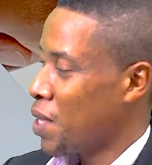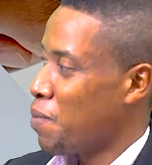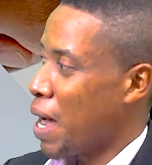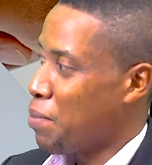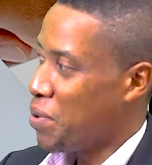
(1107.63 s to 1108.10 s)

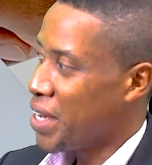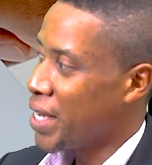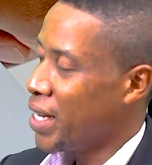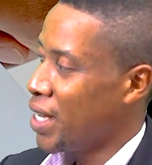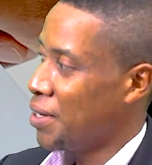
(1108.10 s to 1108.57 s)
by
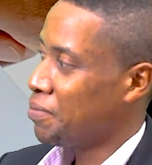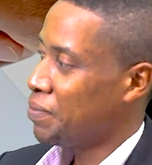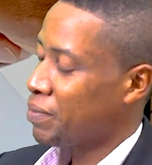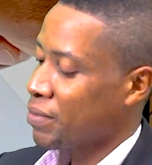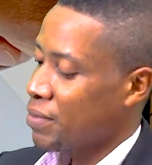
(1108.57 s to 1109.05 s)
bringing
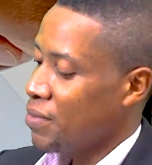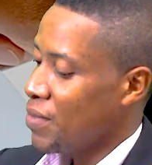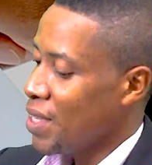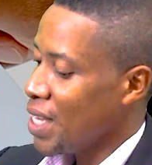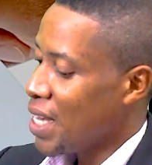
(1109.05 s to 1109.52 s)
in
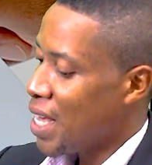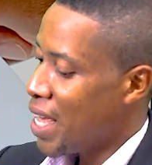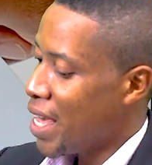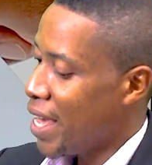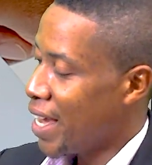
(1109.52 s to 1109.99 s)

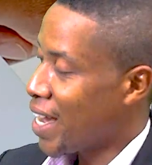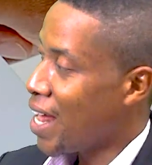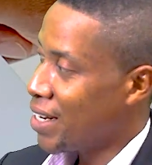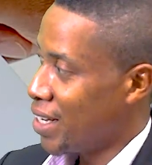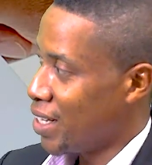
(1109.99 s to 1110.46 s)
a
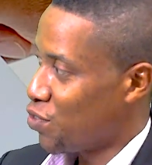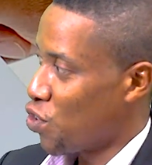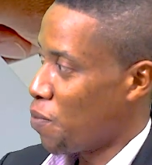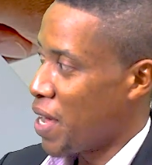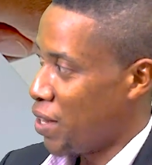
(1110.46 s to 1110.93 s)
candidate
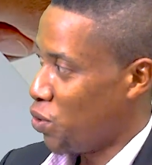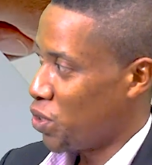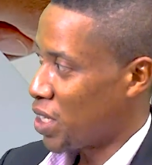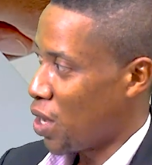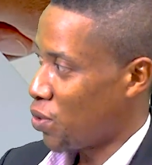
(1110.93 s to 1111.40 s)
from Edo
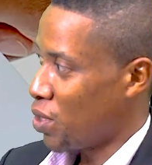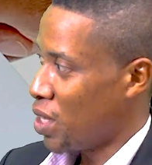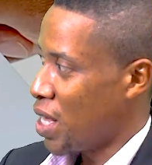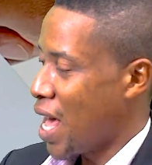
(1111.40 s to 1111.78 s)
South.